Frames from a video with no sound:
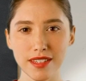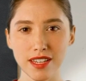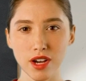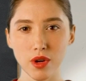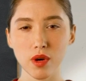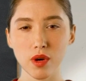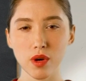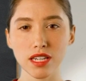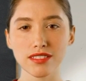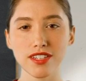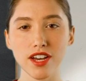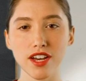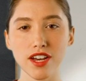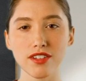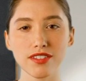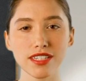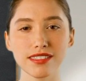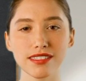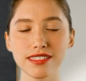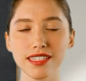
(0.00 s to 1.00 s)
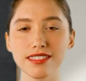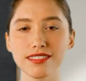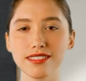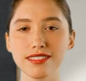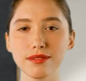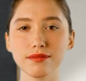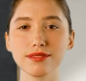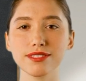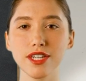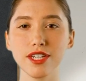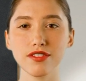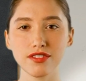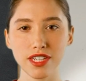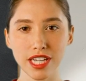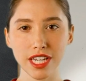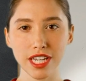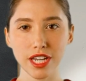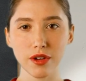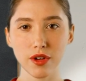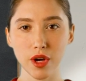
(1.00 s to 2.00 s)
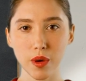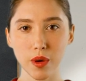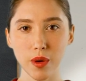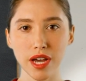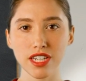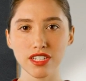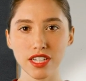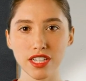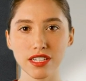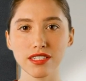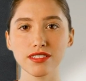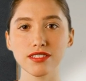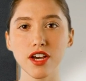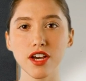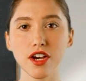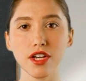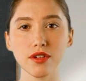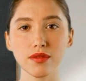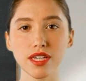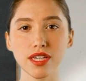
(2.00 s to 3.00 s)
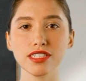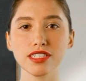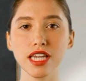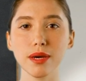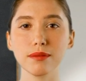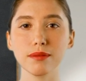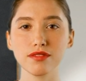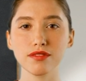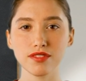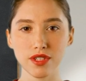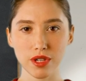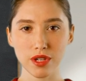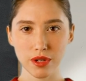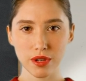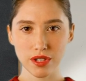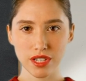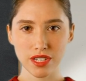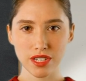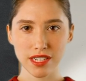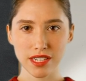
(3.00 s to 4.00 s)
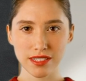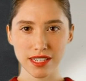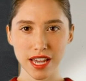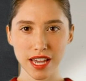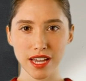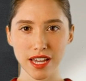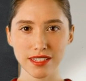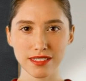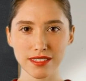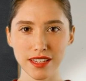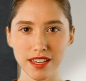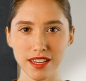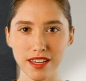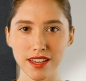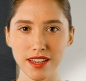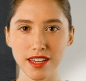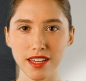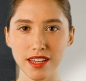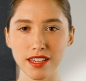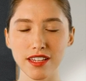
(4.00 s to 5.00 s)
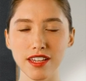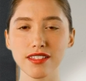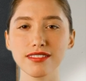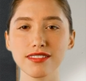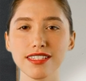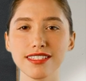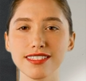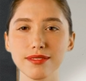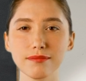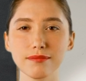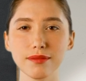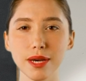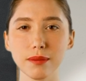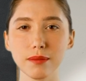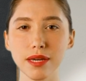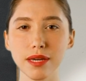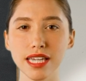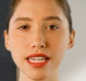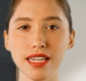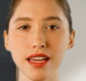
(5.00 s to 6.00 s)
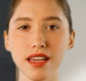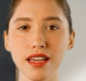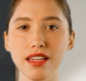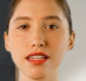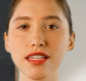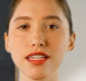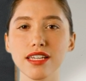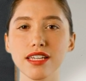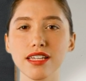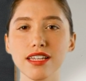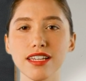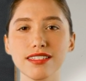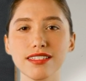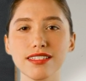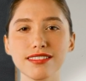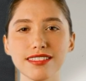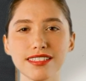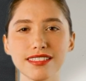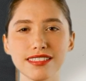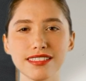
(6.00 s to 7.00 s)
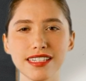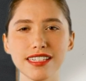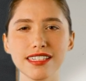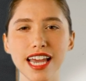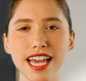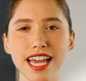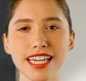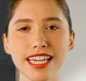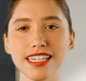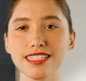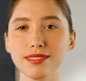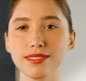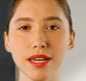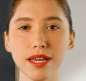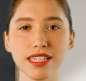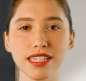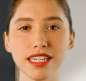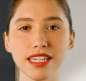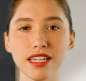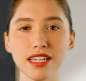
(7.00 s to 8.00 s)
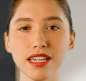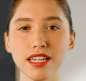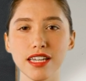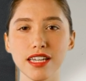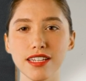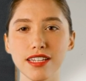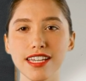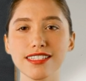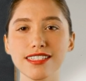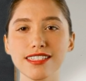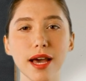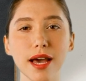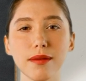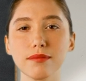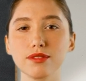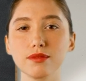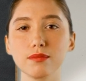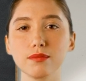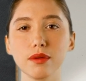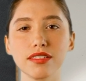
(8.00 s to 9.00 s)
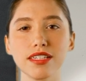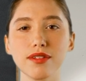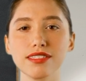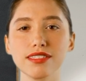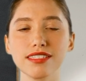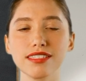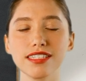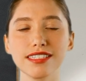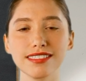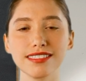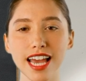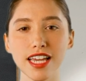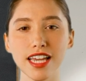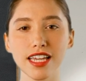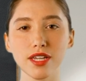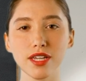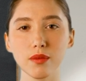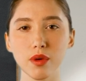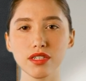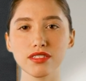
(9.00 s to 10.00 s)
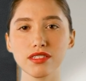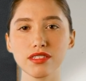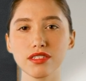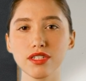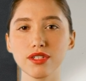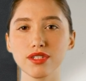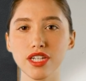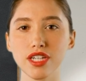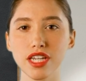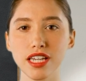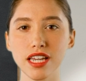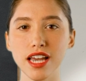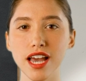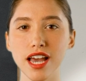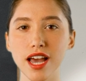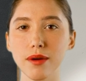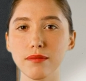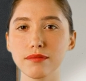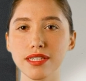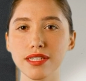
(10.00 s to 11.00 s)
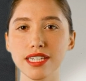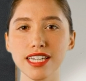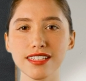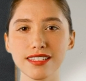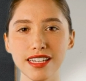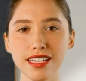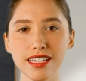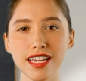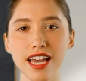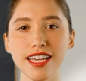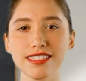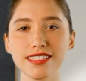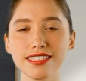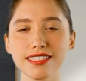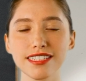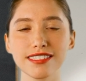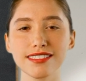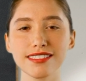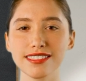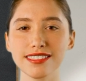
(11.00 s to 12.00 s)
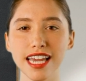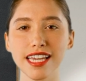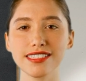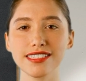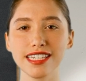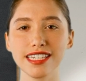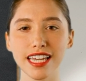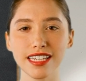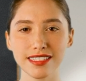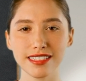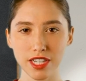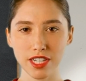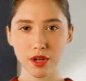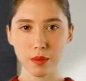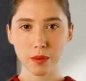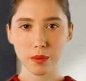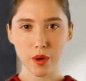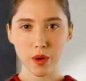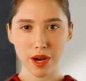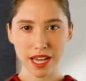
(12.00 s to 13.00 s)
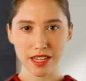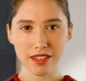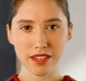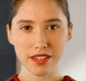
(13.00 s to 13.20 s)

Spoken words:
When solving systems of linear equations, three types of solutions exist. The system can be consistent and independent. This happens when there is exactly one solution, meaning the lines intersect at a single point.